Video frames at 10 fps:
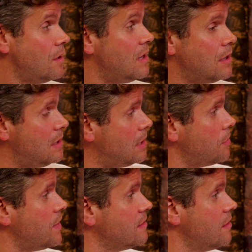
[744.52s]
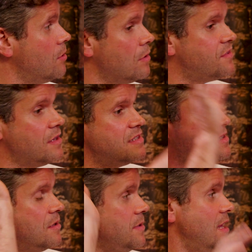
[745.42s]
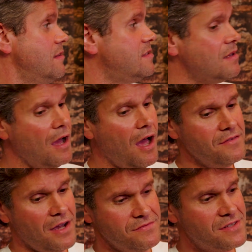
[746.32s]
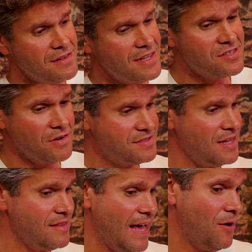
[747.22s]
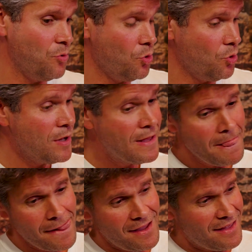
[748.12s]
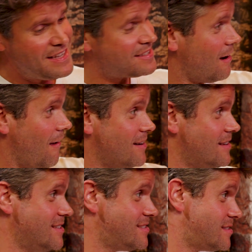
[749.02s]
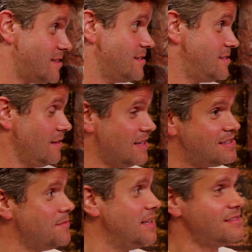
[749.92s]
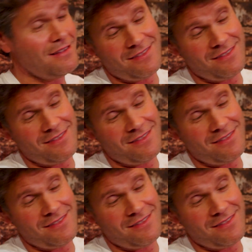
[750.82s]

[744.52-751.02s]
little things like all of a sudden this is going to be it. I've done this, or I've said that, or this client has done this, and it means the